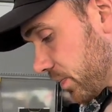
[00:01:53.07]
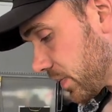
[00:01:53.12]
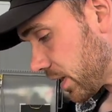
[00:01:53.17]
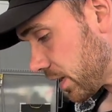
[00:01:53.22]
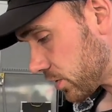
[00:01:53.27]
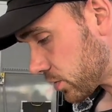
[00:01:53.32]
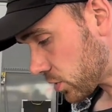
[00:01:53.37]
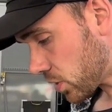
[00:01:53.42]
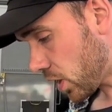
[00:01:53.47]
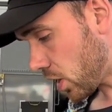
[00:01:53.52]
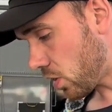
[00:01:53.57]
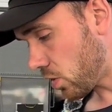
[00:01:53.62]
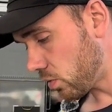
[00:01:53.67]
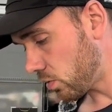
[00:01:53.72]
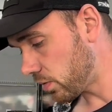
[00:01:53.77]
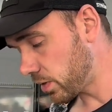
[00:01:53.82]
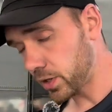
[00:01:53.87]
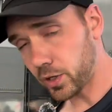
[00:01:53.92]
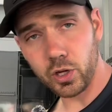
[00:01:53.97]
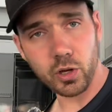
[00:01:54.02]

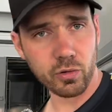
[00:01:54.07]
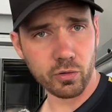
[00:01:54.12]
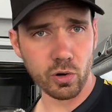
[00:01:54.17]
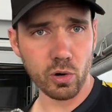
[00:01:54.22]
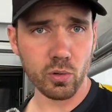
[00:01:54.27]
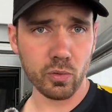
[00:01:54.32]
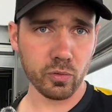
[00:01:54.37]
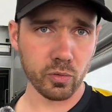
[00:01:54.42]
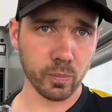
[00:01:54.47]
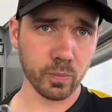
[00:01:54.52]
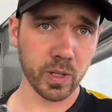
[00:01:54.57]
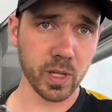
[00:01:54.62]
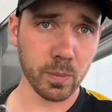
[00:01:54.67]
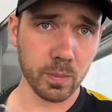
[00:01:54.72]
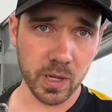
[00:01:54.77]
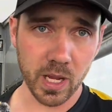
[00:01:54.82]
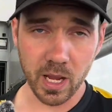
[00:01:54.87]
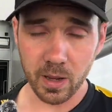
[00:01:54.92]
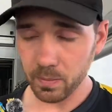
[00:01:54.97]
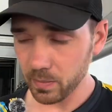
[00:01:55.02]
so Jeroen from
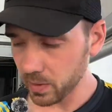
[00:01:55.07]
DBM,